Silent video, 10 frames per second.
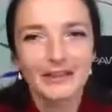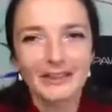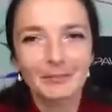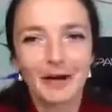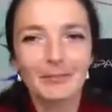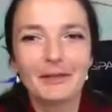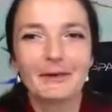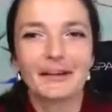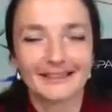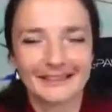and that problem
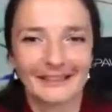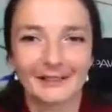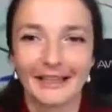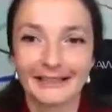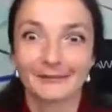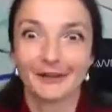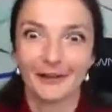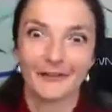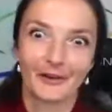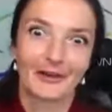accelerates
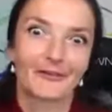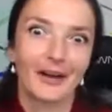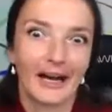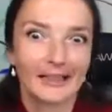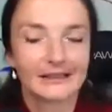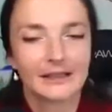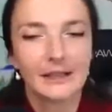very, very fast.